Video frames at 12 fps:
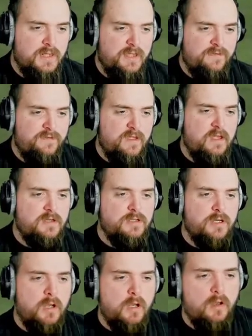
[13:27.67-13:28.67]
left edge.
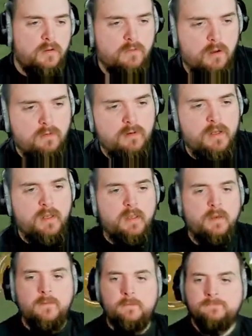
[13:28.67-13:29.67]
Roll it
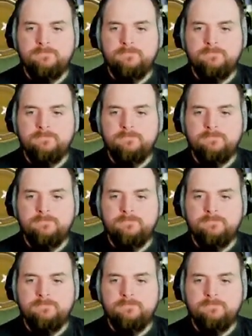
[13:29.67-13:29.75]
in.